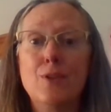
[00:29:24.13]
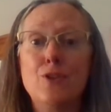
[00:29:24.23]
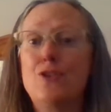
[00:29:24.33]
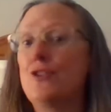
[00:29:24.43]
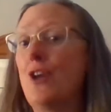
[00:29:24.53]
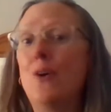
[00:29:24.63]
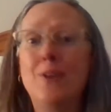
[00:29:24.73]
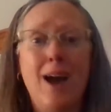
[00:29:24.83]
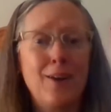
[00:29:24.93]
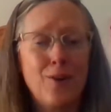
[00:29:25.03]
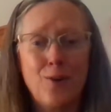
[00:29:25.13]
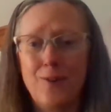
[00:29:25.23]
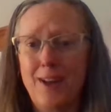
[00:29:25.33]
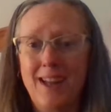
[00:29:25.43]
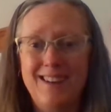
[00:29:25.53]
So not
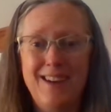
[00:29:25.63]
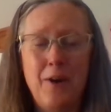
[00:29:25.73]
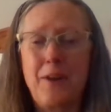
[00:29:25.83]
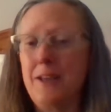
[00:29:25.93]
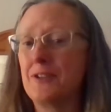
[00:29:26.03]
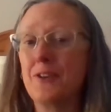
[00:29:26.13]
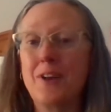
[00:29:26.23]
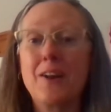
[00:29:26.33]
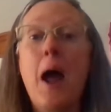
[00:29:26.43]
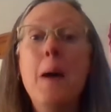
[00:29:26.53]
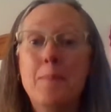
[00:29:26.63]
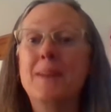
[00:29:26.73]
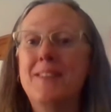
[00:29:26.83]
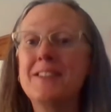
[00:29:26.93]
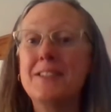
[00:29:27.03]
Hurrian. Okay, so not,
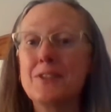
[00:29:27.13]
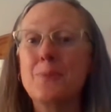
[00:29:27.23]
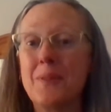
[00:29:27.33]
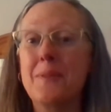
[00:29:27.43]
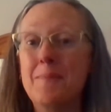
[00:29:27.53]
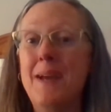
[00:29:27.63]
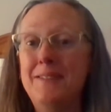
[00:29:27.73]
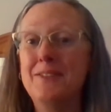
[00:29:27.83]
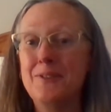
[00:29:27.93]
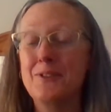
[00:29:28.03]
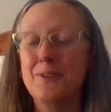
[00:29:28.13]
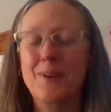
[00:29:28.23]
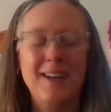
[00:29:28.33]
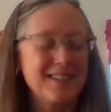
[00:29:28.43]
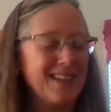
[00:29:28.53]
but this is what the men do to
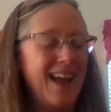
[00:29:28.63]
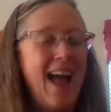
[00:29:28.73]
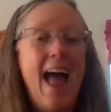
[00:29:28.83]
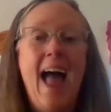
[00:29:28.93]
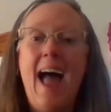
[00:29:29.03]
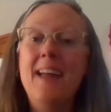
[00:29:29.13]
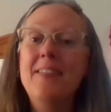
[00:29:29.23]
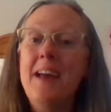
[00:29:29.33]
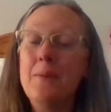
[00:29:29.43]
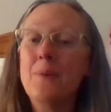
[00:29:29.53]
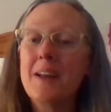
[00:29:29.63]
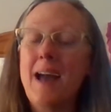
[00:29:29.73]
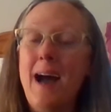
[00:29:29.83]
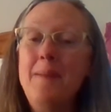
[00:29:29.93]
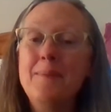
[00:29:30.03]
us. And then what
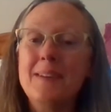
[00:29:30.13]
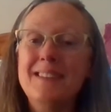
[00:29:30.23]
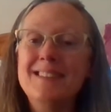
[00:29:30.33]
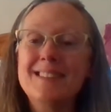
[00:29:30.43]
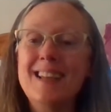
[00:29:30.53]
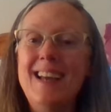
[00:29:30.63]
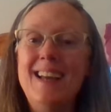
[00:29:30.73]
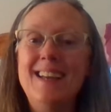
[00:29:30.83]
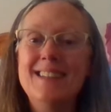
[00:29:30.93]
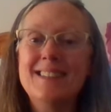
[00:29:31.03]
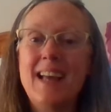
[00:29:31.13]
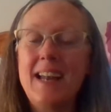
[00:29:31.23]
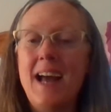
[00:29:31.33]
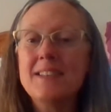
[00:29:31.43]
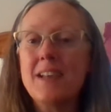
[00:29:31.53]
happens is
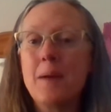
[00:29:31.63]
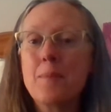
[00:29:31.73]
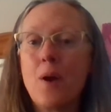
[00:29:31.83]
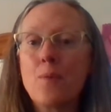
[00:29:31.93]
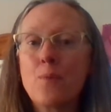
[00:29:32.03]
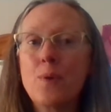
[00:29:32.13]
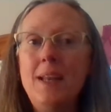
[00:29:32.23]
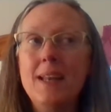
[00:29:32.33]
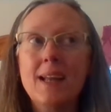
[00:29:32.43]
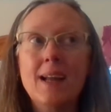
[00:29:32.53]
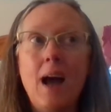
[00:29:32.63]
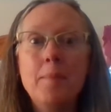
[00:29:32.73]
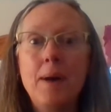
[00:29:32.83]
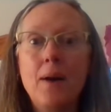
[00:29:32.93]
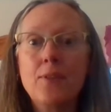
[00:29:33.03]
that as I'm reading
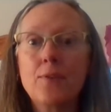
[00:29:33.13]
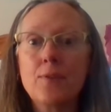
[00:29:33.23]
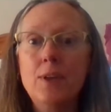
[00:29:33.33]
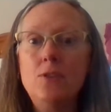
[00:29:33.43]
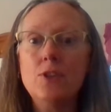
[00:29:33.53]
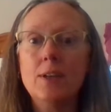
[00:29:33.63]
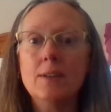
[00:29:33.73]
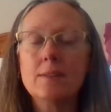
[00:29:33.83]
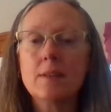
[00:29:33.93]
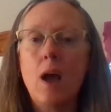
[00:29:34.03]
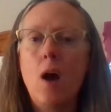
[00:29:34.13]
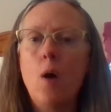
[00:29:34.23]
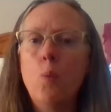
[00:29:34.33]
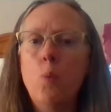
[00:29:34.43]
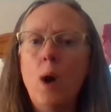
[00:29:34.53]
about the Phrygians,
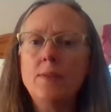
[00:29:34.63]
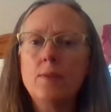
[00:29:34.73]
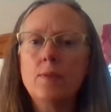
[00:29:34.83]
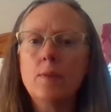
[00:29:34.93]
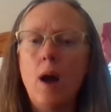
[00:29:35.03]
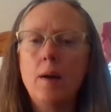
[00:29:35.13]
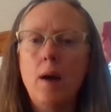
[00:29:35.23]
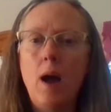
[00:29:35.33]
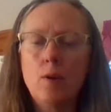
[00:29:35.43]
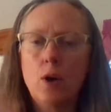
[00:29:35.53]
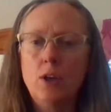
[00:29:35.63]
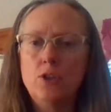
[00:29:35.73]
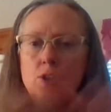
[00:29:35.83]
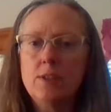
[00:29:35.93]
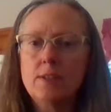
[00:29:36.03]
or I
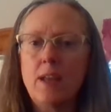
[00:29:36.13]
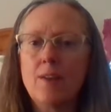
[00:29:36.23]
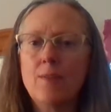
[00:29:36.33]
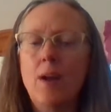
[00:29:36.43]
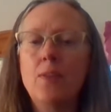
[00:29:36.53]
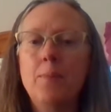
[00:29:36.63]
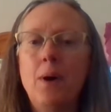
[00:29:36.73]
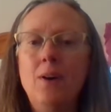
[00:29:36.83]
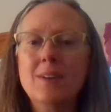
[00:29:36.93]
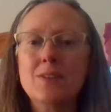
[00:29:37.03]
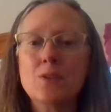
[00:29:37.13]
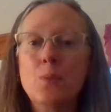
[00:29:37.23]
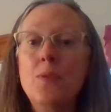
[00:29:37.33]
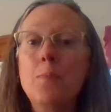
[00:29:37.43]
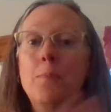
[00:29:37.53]
should say around the Balkans,
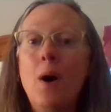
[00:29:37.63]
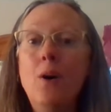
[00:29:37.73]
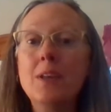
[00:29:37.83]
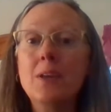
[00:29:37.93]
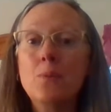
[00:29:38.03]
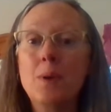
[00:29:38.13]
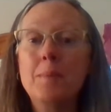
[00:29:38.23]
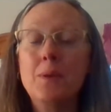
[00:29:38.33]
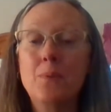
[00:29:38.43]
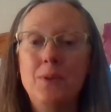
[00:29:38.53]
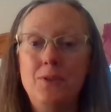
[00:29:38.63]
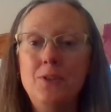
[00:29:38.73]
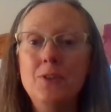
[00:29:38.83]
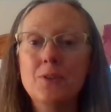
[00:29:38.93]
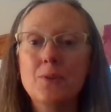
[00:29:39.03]
what the Balkan women would
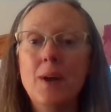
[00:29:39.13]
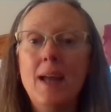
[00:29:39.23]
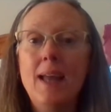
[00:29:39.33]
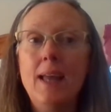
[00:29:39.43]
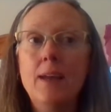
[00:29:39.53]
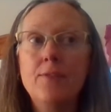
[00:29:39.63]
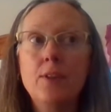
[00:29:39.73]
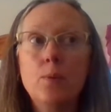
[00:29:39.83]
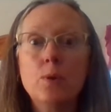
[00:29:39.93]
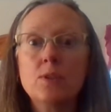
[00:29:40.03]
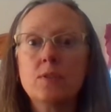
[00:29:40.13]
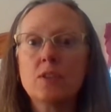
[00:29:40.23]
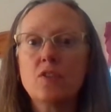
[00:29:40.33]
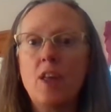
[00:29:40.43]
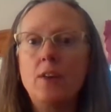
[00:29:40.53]
do if there was
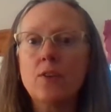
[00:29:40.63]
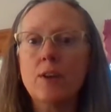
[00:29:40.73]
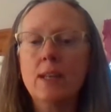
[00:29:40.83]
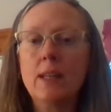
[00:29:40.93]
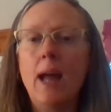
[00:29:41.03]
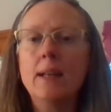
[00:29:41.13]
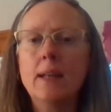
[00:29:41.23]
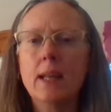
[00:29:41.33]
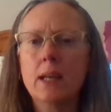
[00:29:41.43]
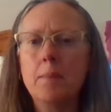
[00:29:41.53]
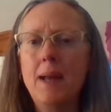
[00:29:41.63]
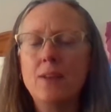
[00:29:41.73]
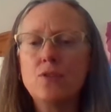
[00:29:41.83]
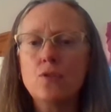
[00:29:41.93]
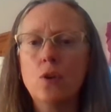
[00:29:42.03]
this thunder and lightning and a
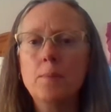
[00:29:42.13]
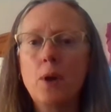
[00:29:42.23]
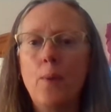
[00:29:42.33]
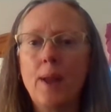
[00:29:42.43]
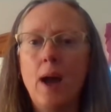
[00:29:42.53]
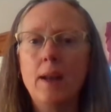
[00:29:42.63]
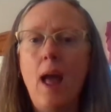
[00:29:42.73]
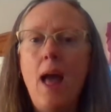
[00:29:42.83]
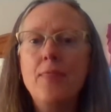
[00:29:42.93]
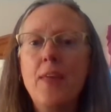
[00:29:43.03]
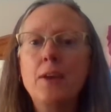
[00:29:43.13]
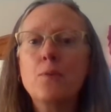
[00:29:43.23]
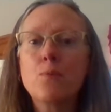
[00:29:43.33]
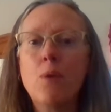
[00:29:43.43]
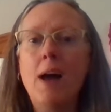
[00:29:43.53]
bad storm going on, they'd
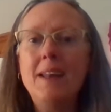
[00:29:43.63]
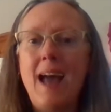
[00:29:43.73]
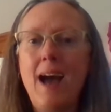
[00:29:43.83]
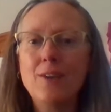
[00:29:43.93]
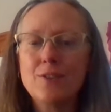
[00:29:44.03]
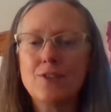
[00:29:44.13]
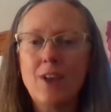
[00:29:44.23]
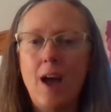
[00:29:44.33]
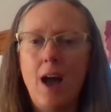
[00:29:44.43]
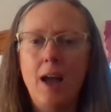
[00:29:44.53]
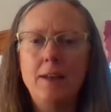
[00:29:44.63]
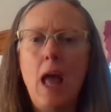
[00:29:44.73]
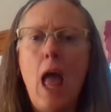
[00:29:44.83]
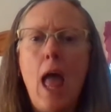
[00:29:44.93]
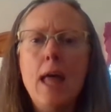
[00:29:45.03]
run outside
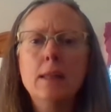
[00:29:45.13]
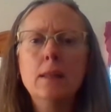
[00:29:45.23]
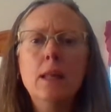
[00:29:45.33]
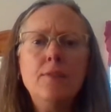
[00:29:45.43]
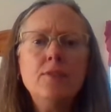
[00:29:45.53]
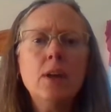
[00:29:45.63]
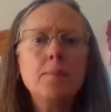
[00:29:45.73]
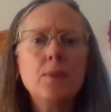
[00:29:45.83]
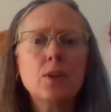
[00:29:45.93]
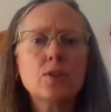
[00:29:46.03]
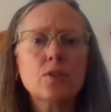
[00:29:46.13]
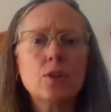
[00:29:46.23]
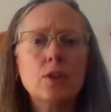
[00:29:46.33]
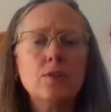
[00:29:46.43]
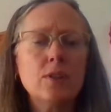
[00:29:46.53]
and lift up their
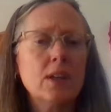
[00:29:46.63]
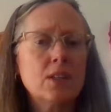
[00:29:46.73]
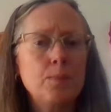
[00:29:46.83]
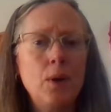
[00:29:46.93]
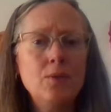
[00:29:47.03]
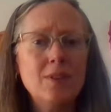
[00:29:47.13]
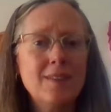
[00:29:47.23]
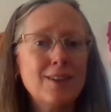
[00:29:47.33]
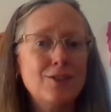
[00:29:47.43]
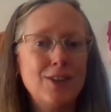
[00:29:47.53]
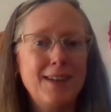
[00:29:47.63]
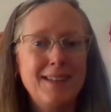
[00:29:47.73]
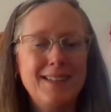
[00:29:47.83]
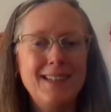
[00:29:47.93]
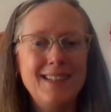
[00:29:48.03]
skirts, exposing their
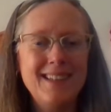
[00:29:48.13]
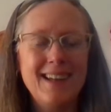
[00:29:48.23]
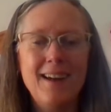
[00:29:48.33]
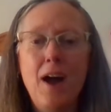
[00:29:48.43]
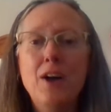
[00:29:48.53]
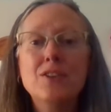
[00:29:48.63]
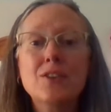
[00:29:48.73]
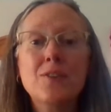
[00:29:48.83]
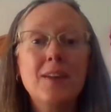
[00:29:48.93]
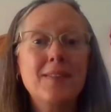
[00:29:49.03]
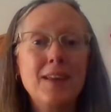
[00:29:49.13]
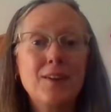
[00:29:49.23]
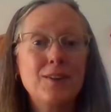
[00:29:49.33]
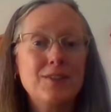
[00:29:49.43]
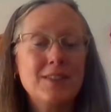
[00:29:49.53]
genitalia, so that they
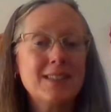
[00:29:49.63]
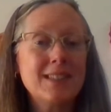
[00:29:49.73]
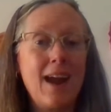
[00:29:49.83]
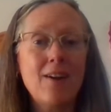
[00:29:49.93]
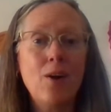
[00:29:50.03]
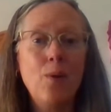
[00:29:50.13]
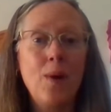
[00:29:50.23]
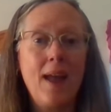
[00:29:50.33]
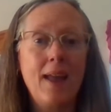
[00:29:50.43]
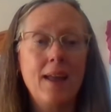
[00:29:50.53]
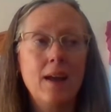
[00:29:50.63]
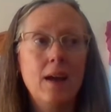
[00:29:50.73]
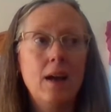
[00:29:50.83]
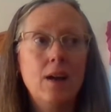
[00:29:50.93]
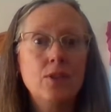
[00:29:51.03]
could scare away
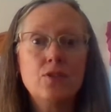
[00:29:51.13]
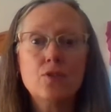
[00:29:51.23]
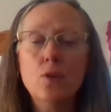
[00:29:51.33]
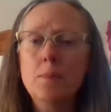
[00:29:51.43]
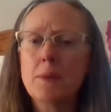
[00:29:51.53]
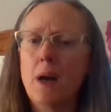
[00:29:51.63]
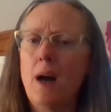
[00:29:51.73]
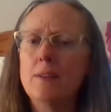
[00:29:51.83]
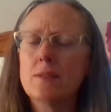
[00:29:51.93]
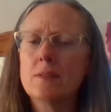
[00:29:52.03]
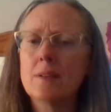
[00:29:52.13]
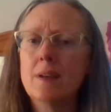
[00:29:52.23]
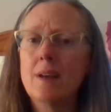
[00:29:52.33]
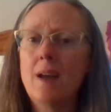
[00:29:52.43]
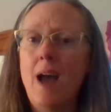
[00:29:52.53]
the storm gods.
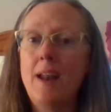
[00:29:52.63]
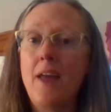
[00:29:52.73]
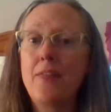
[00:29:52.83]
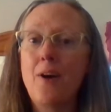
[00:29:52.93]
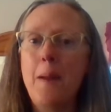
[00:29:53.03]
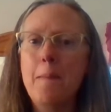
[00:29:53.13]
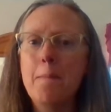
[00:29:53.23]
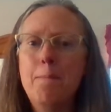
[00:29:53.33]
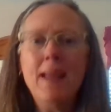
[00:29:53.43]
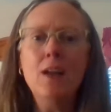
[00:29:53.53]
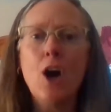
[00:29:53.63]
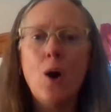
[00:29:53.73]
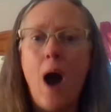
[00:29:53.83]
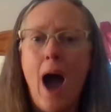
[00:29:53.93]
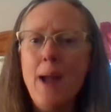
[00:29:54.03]
And I thought,
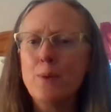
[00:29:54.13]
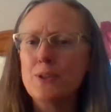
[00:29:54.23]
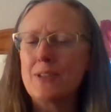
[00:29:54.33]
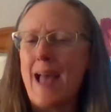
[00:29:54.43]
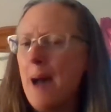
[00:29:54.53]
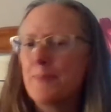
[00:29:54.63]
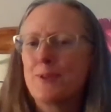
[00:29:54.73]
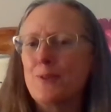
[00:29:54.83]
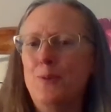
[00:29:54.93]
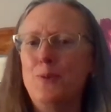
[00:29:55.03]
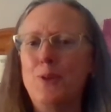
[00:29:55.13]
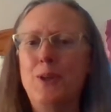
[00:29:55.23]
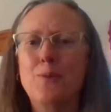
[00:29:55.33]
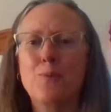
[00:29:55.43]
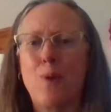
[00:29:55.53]
bingo, I was
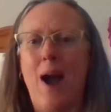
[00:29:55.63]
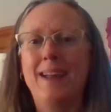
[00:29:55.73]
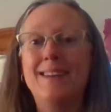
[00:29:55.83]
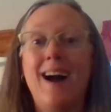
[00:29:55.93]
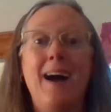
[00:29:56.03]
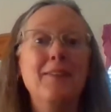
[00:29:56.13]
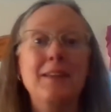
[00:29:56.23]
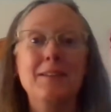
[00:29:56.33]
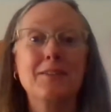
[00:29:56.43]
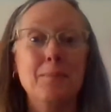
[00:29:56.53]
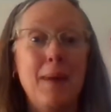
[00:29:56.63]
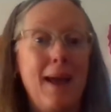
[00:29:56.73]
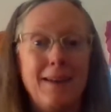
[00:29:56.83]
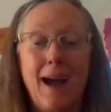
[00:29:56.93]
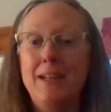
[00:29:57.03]
absolutely right on these
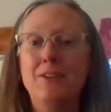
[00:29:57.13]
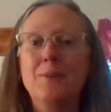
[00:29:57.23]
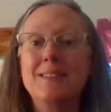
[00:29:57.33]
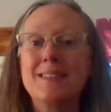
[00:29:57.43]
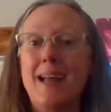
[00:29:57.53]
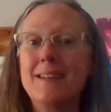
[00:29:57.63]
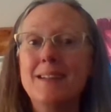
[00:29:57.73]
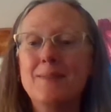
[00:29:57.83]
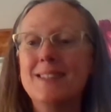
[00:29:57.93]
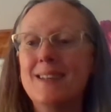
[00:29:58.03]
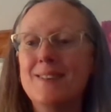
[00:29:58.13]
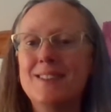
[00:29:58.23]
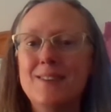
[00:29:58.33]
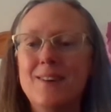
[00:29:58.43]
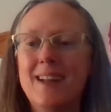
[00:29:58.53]
men. I knew exactly what they were
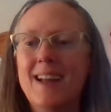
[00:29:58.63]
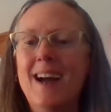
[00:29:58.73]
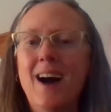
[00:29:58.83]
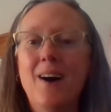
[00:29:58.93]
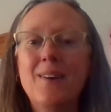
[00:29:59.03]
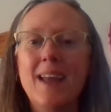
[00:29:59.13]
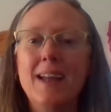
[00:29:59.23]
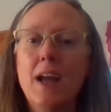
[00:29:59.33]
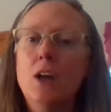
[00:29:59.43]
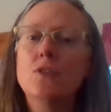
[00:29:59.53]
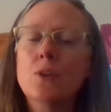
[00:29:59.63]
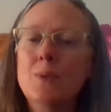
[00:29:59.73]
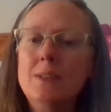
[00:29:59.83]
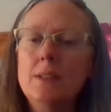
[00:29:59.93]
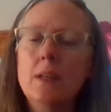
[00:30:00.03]
doing. Okay, so
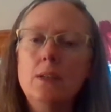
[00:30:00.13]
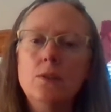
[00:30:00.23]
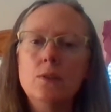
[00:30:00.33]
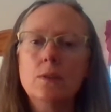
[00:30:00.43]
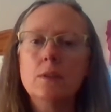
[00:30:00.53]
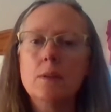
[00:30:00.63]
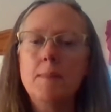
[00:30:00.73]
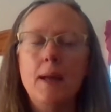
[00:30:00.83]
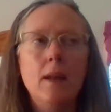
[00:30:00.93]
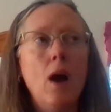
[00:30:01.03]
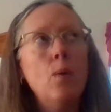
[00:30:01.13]
what did they do to the men?